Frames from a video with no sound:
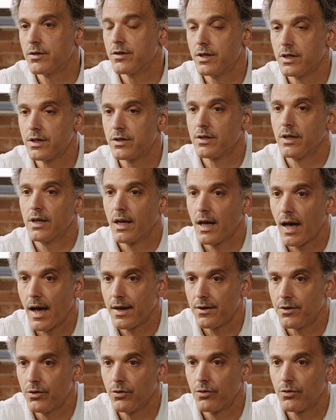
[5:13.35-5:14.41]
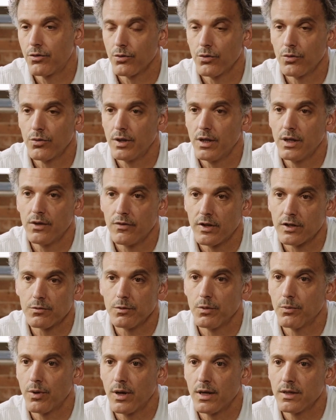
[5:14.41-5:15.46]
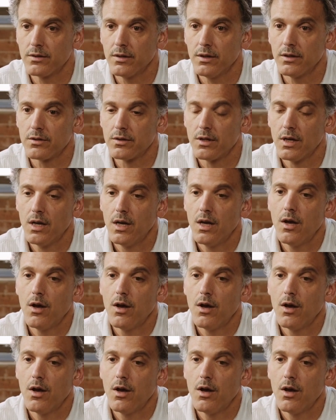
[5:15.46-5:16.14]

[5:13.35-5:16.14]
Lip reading: assist and guide you through the investment process,